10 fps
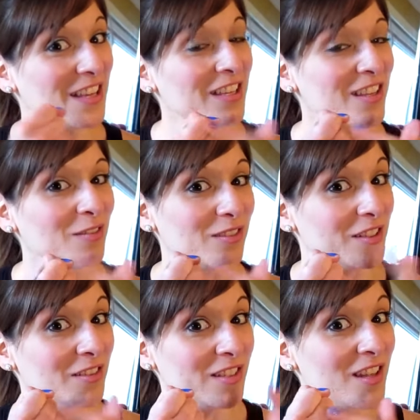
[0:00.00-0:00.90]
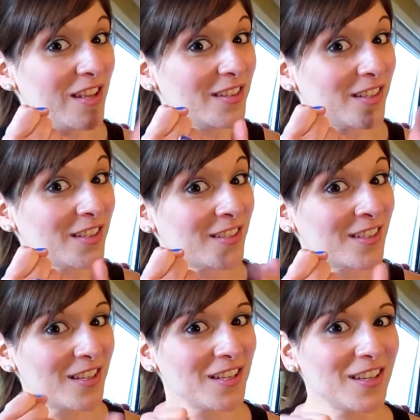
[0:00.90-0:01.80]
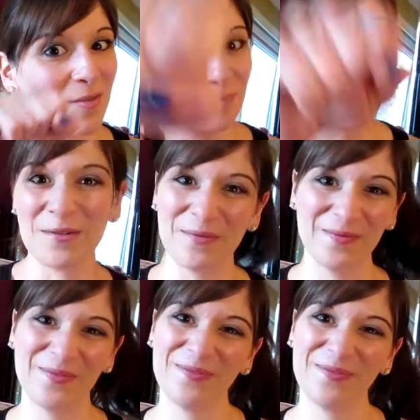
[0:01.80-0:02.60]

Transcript: You know, you see this? Boom.